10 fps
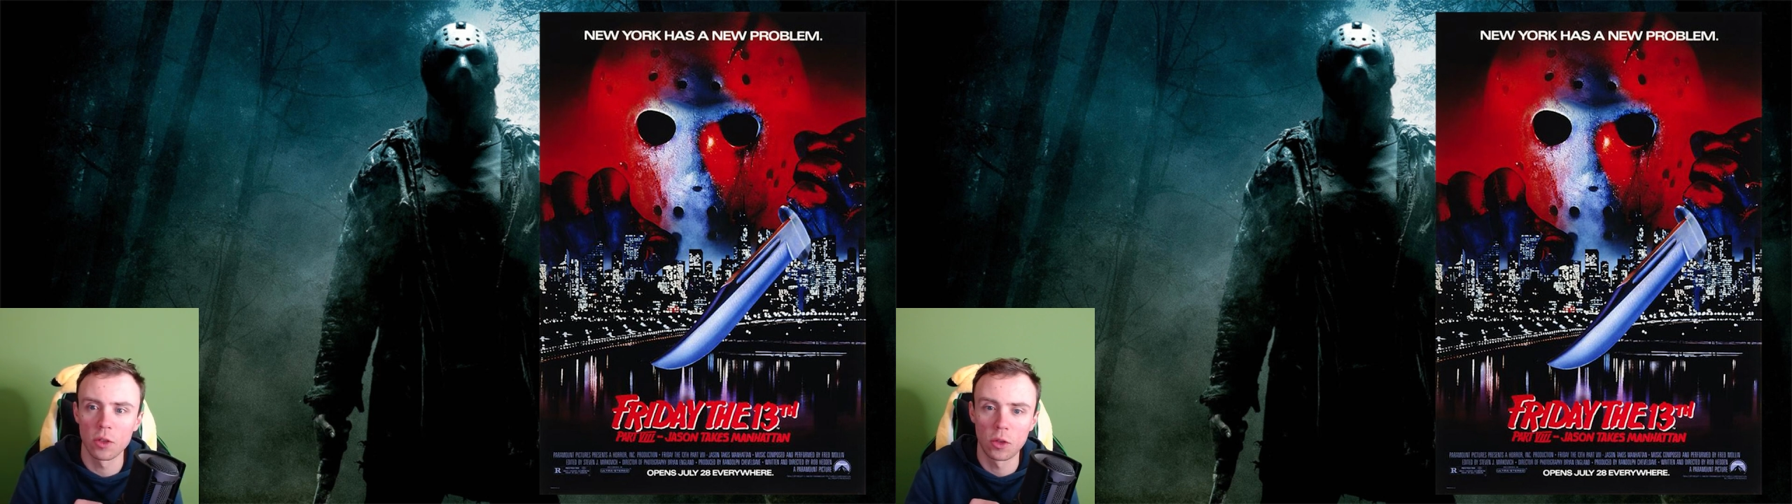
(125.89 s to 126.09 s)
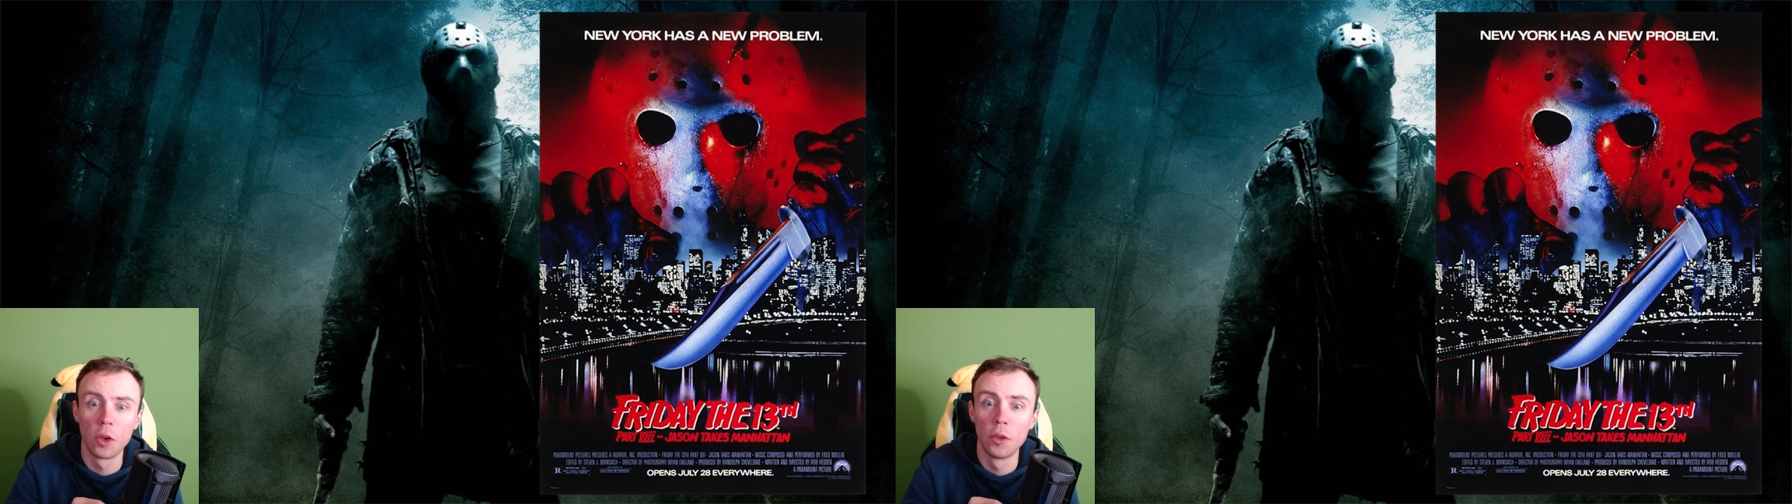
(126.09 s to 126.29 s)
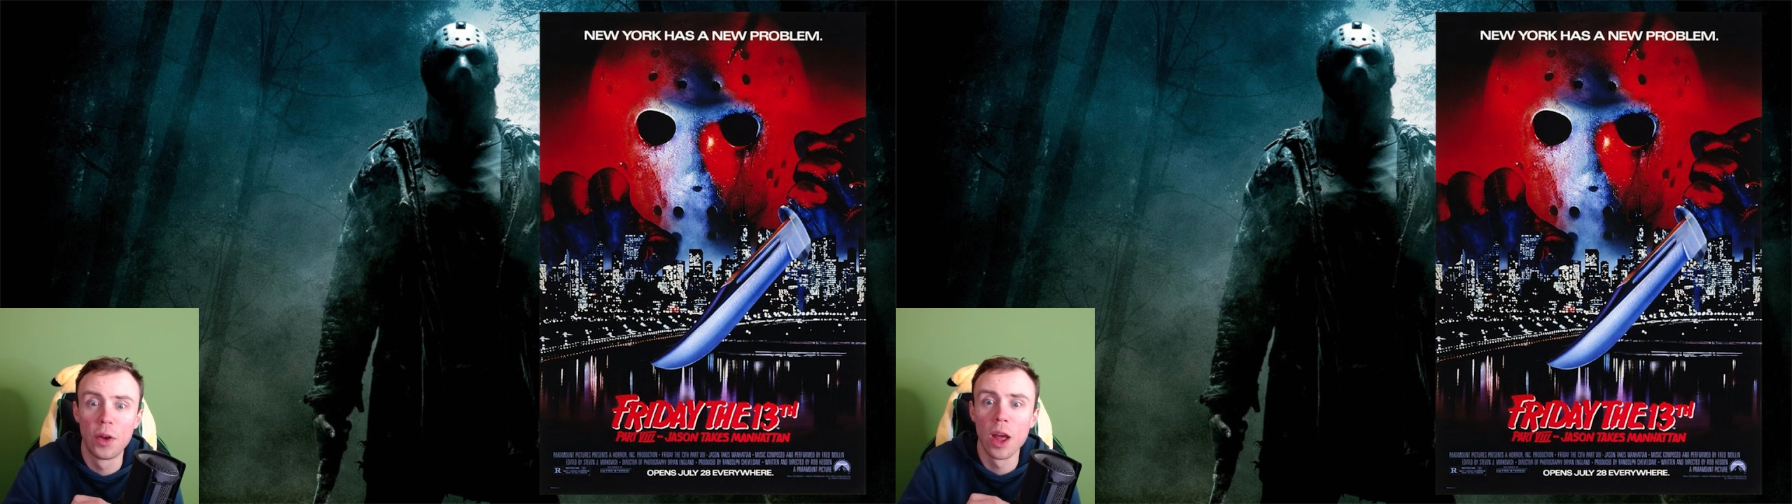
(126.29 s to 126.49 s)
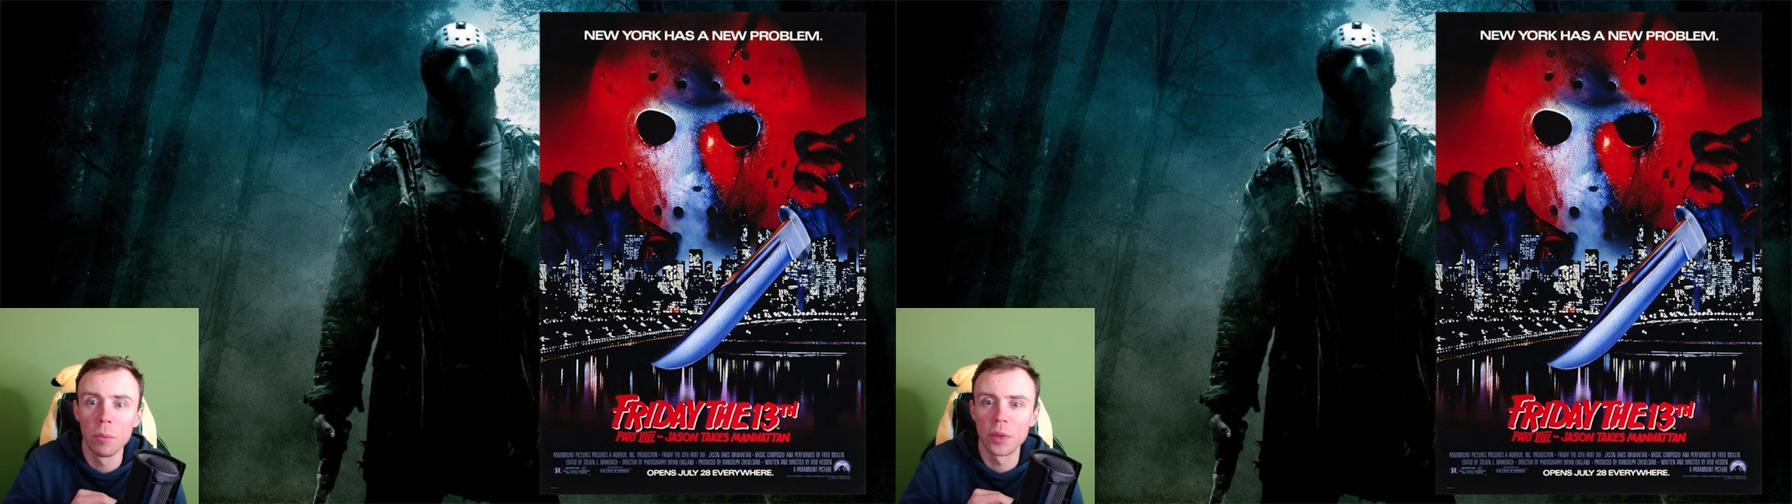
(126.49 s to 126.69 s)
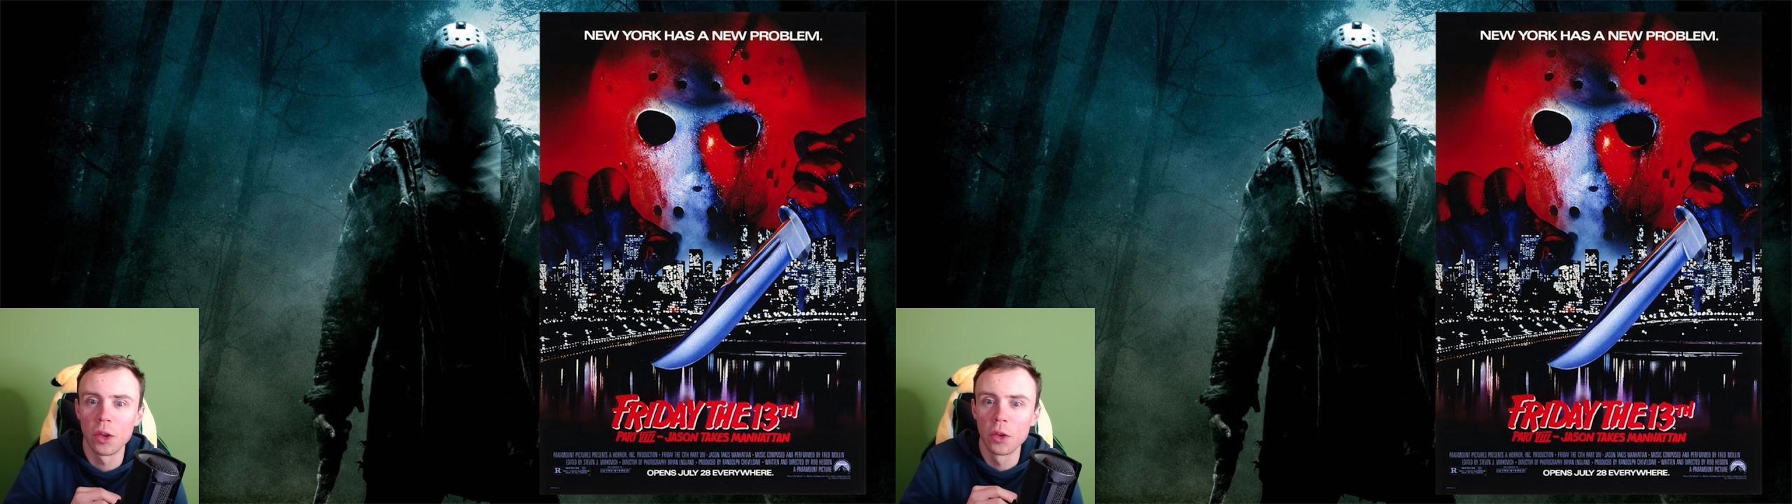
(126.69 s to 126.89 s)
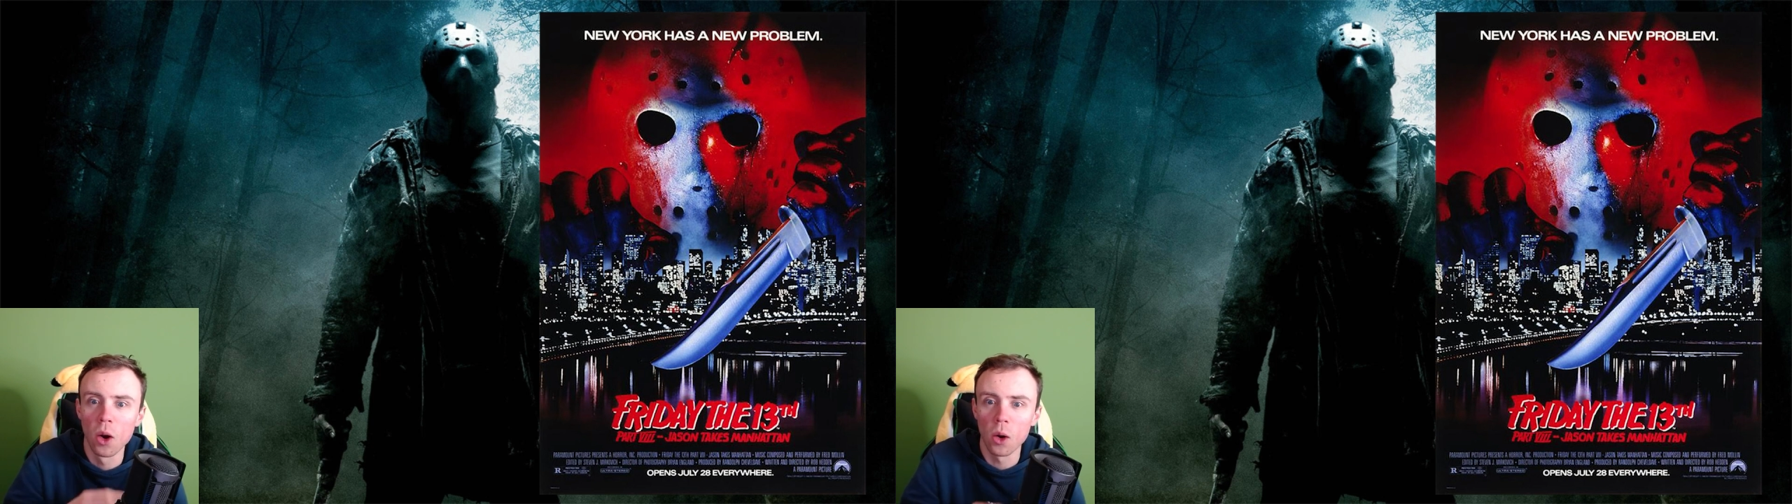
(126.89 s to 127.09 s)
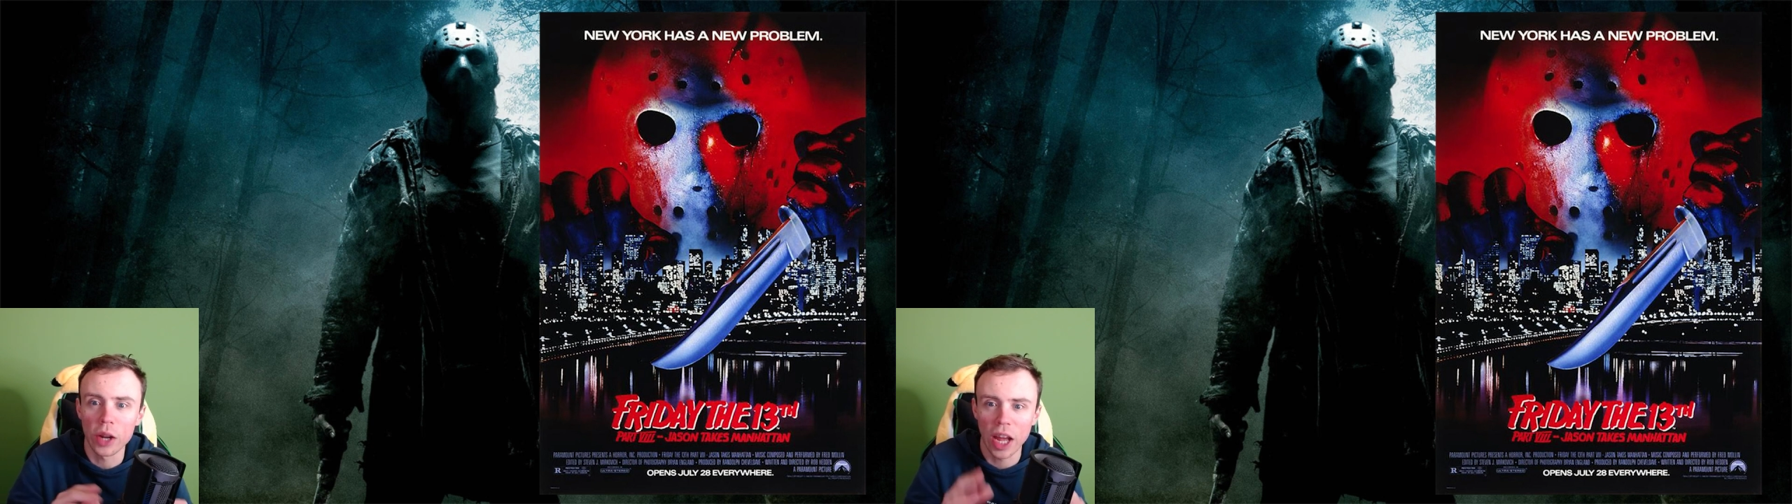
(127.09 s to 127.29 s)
to film in New York,